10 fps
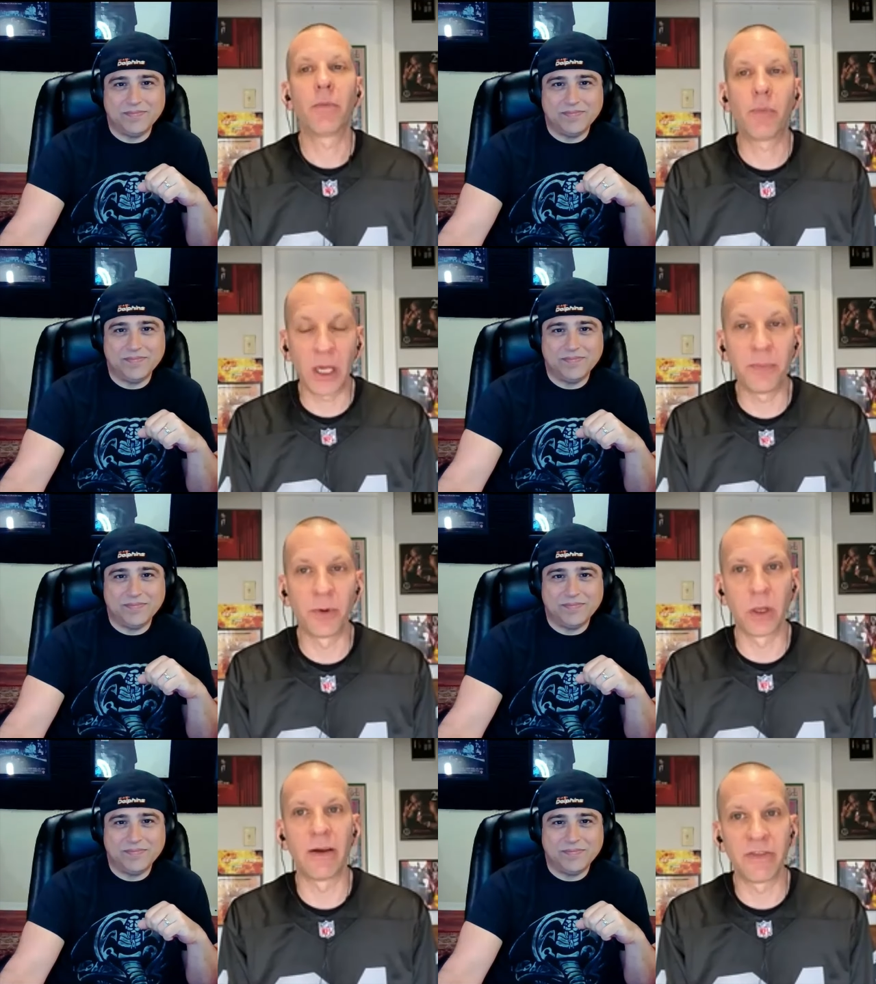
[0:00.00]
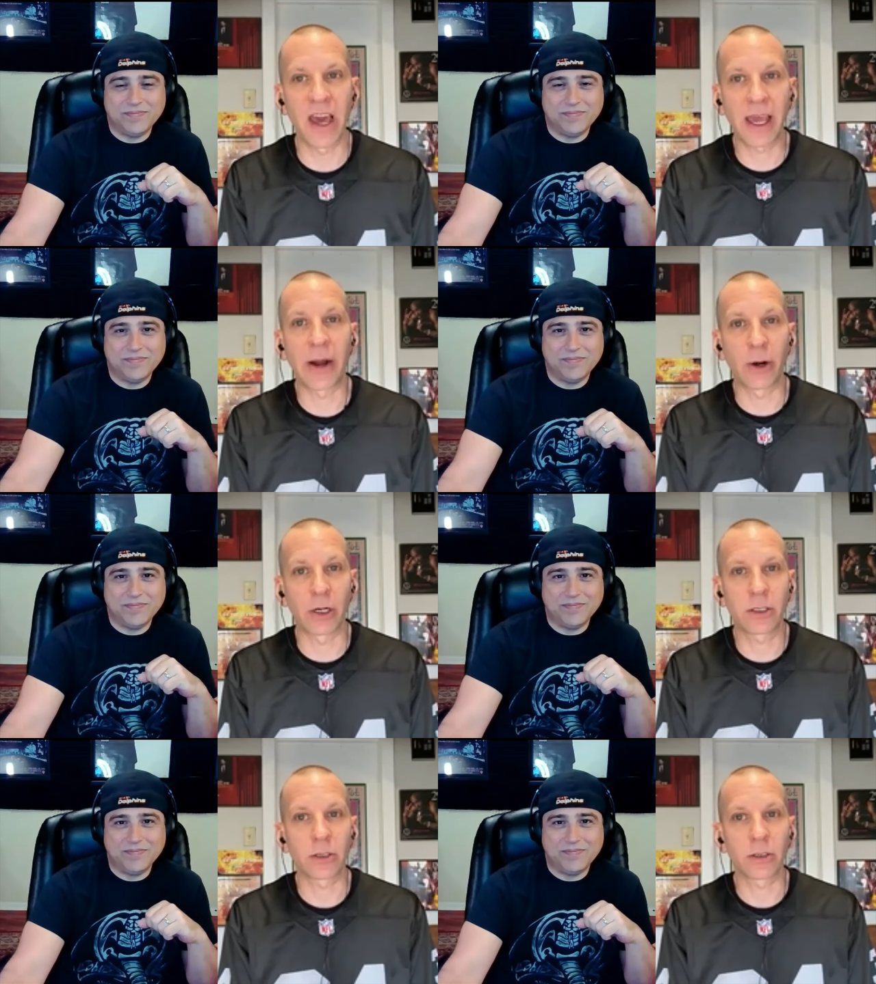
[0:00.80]
Speaker 1: People love that
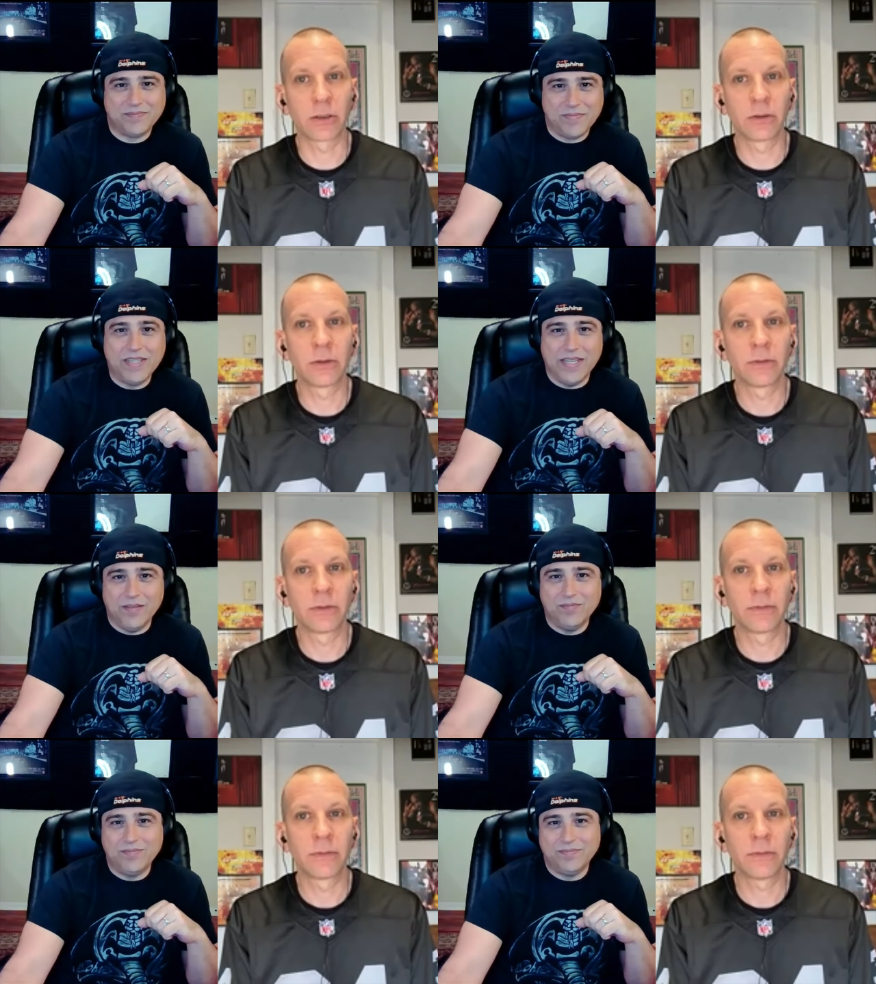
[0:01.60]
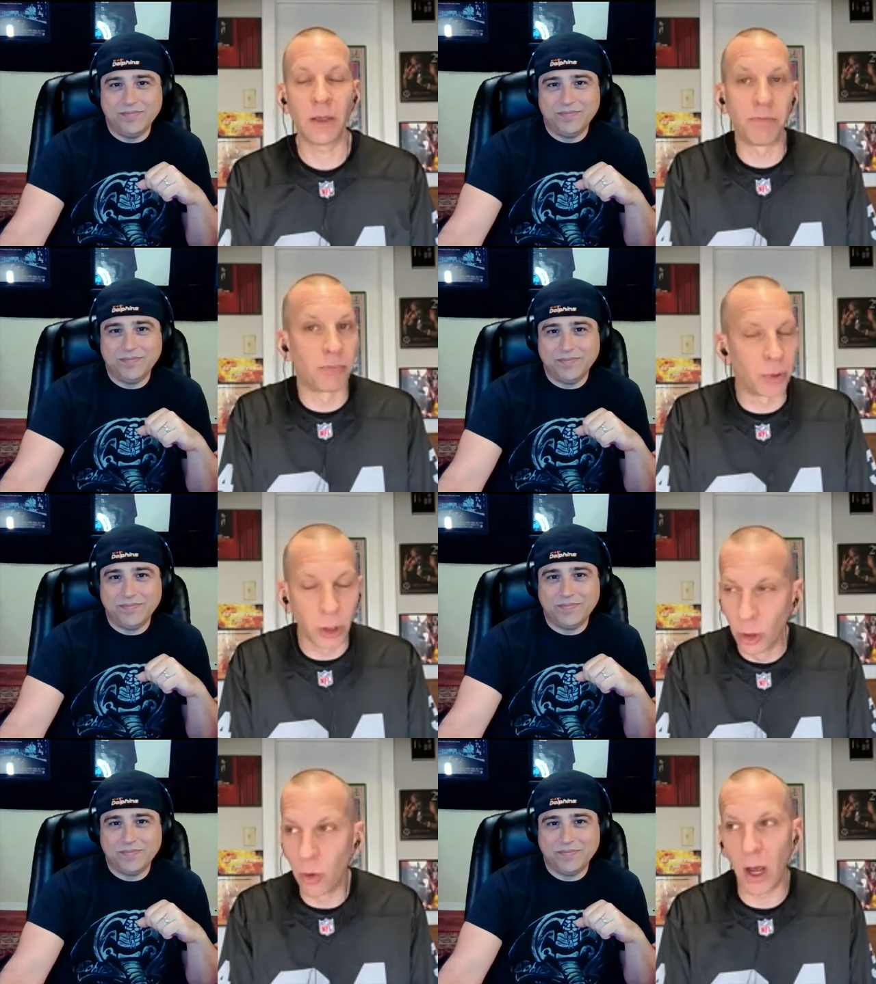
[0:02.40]
character. Yeah. He
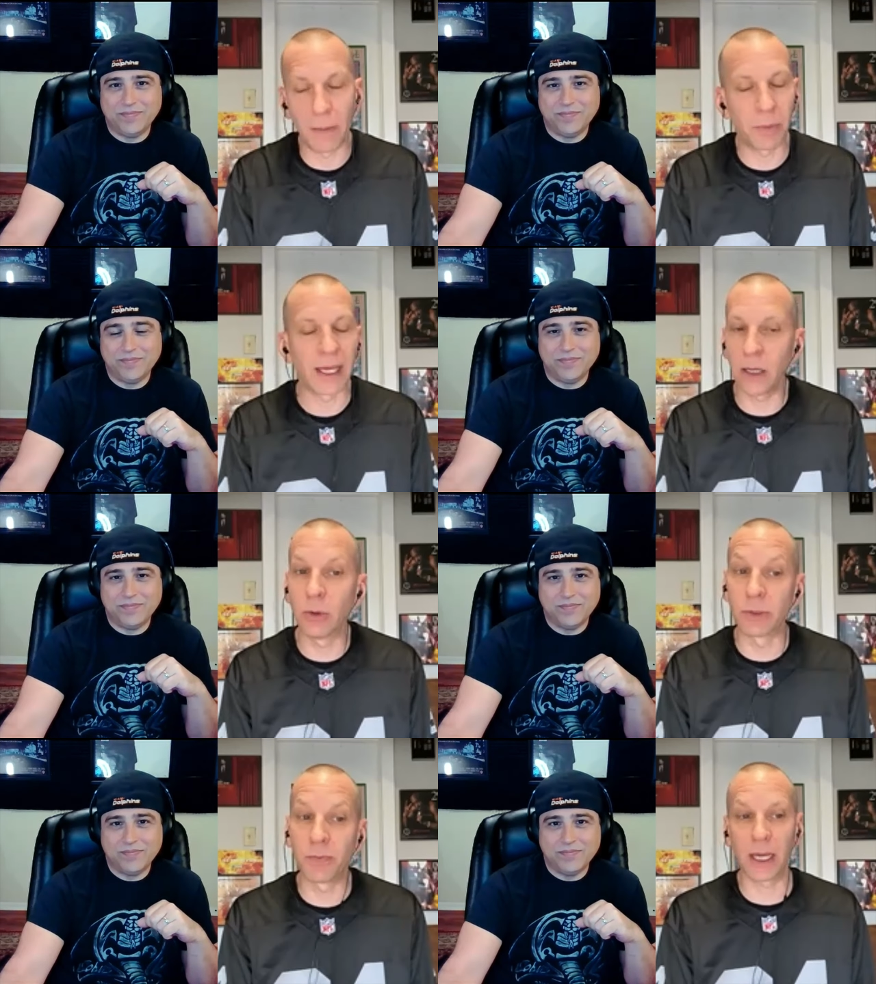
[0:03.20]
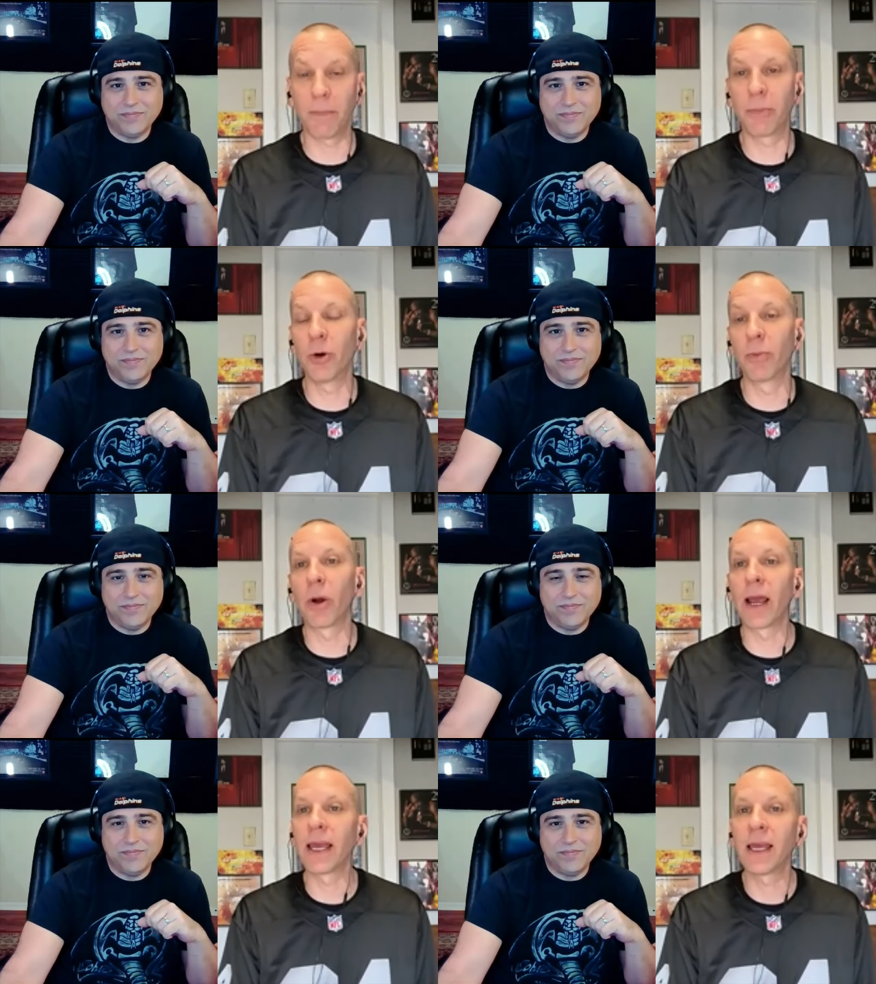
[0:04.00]
blew up. Like he was big at
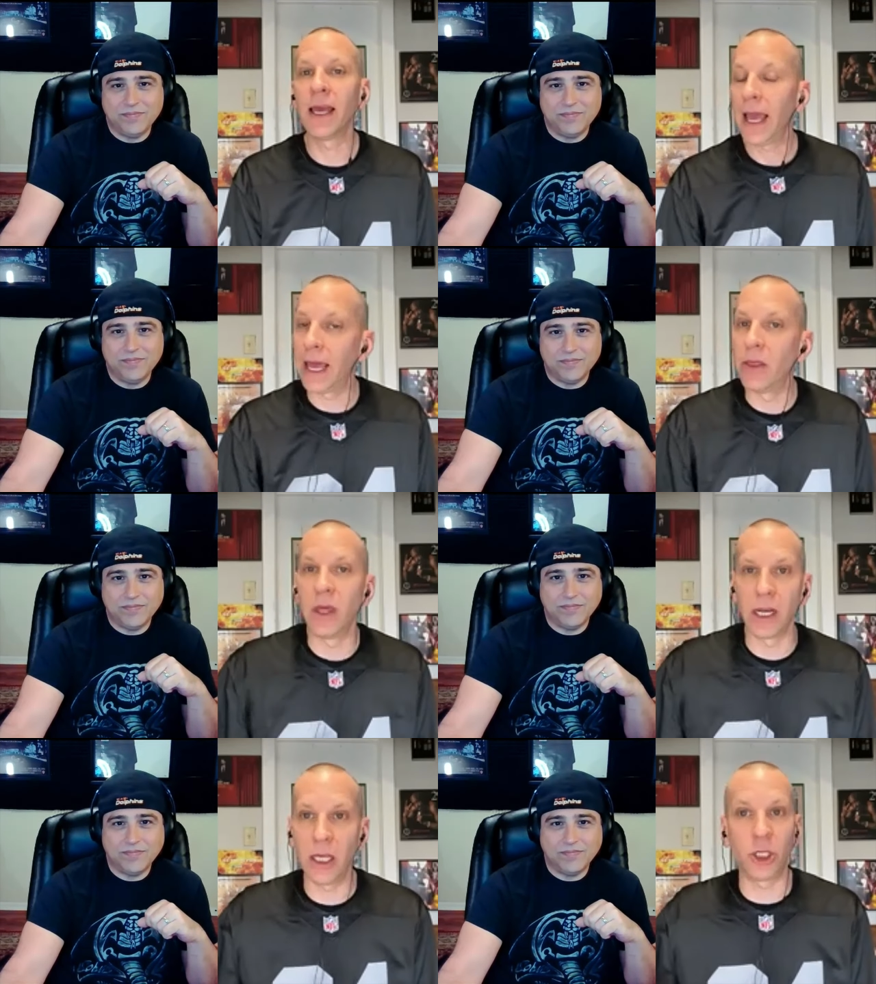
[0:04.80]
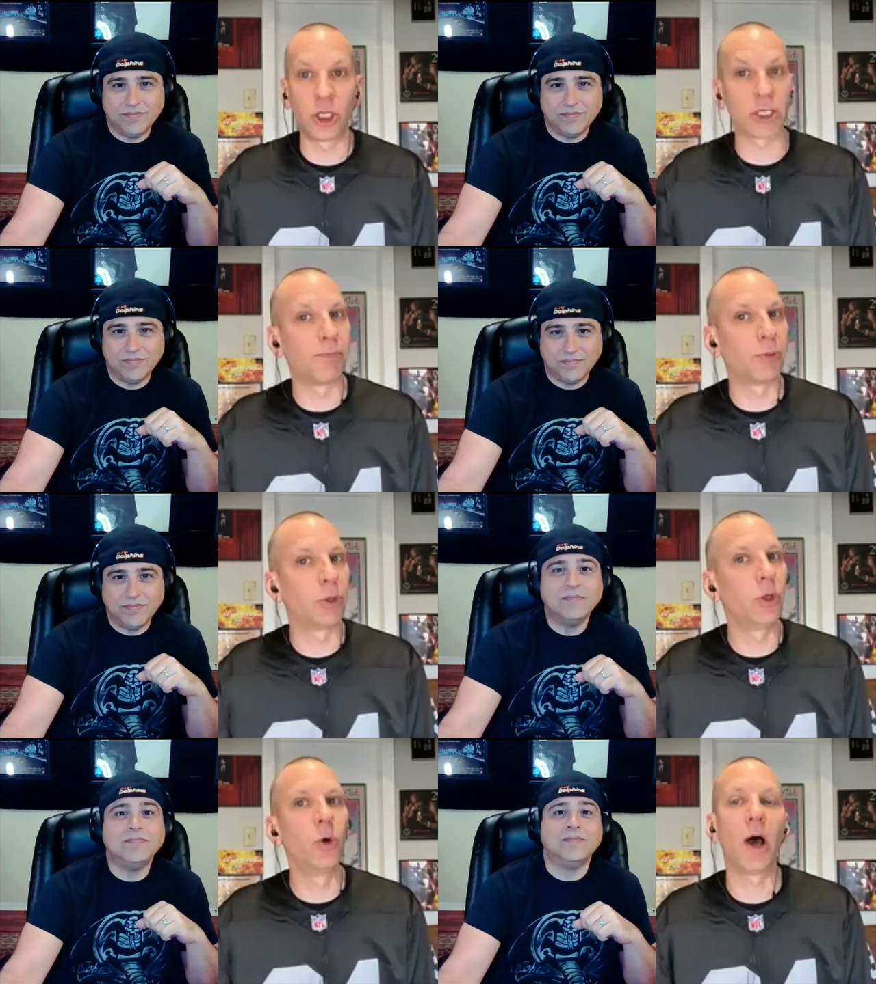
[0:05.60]
Boomerang, and then he just
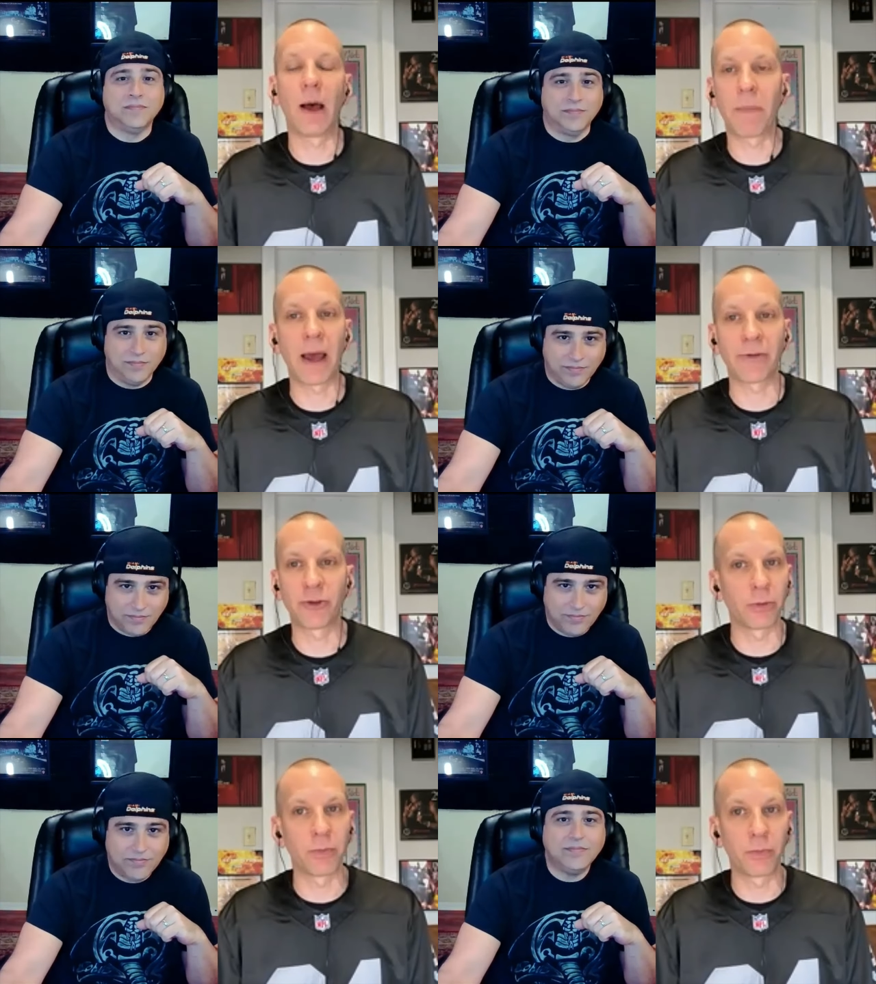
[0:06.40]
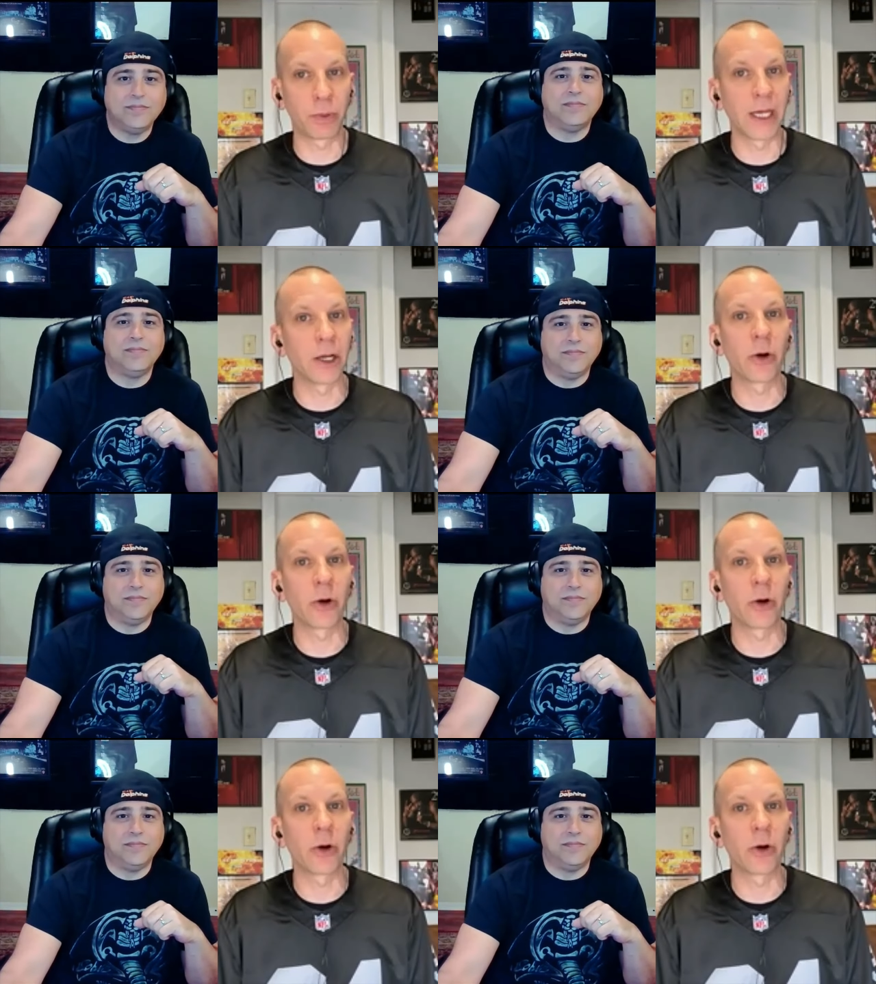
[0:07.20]
blew up after playing